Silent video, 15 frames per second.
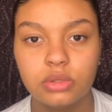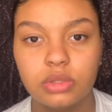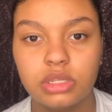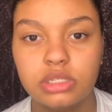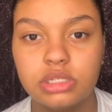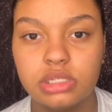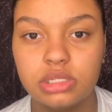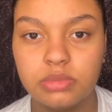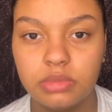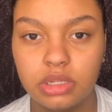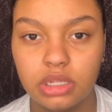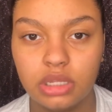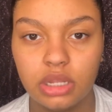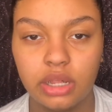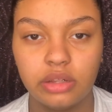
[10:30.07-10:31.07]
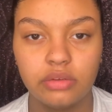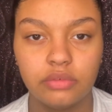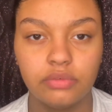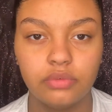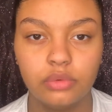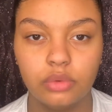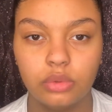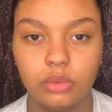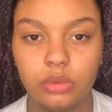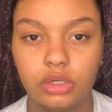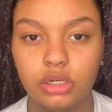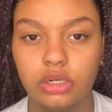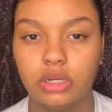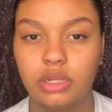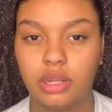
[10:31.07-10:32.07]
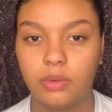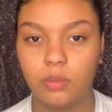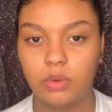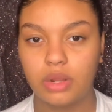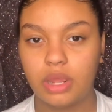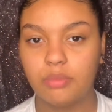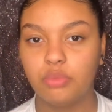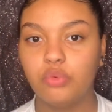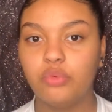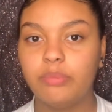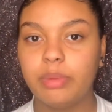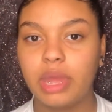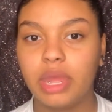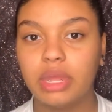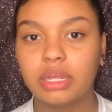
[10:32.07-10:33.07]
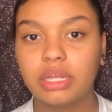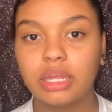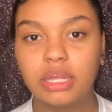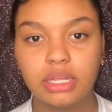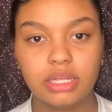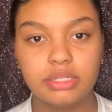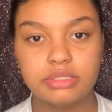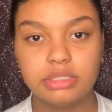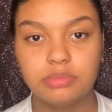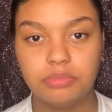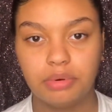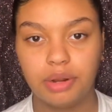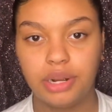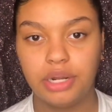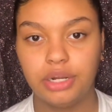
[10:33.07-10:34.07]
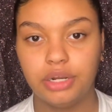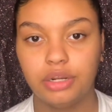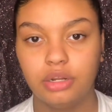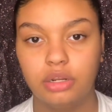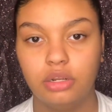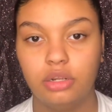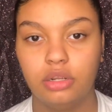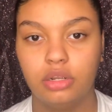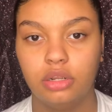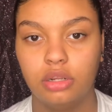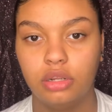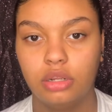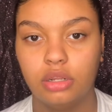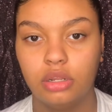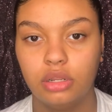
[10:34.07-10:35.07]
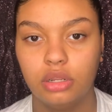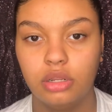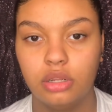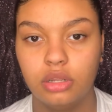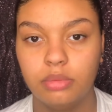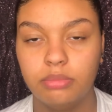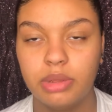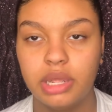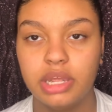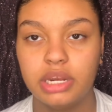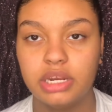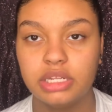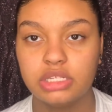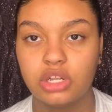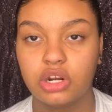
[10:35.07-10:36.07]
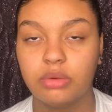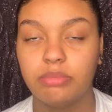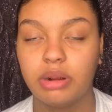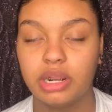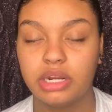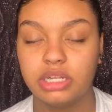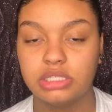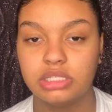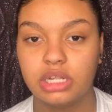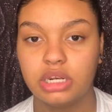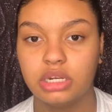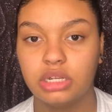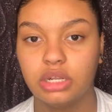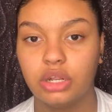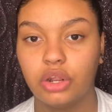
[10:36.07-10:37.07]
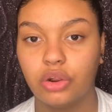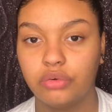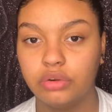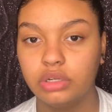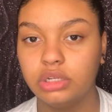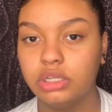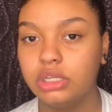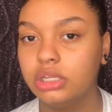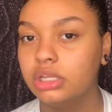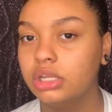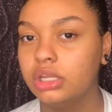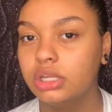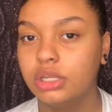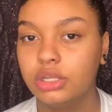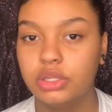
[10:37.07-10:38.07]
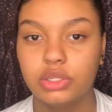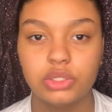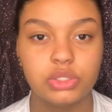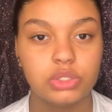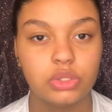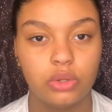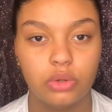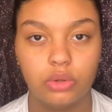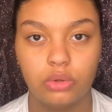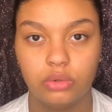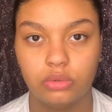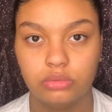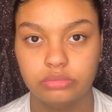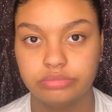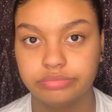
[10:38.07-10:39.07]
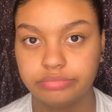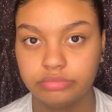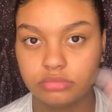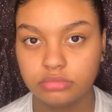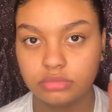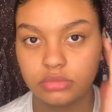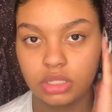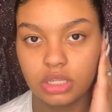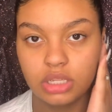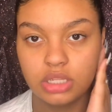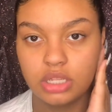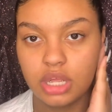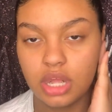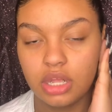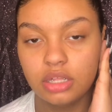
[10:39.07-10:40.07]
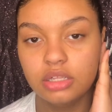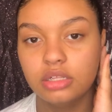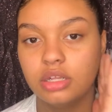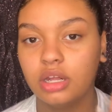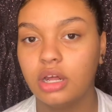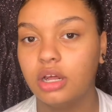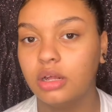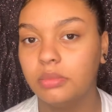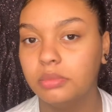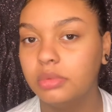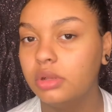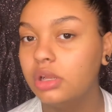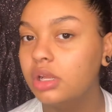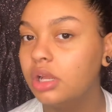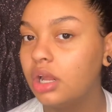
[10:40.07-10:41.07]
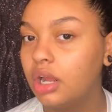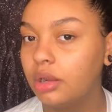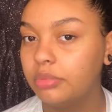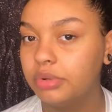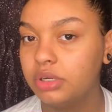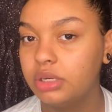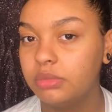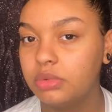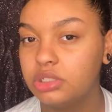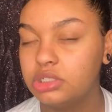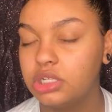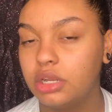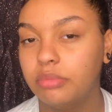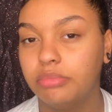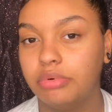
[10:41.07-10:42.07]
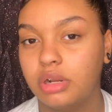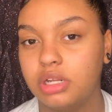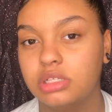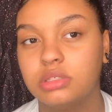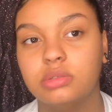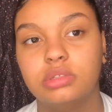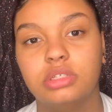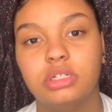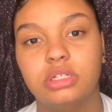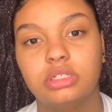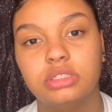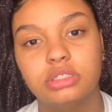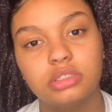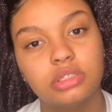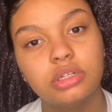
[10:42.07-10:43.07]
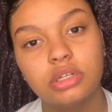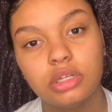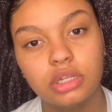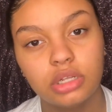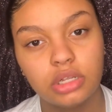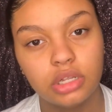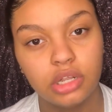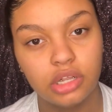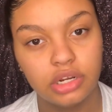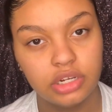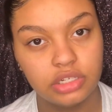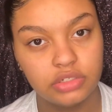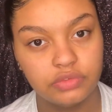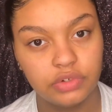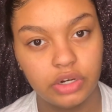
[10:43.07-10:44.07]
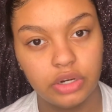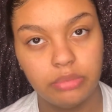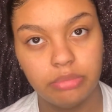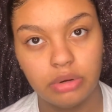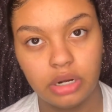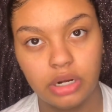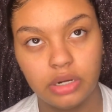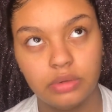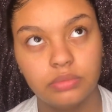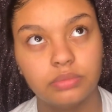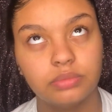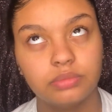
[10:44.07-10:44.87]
this is me like forward, then when I move back it gets brighter, but it is on a bright day setting currently. So yeah, I'm pretty much impressed with this. It is very bright.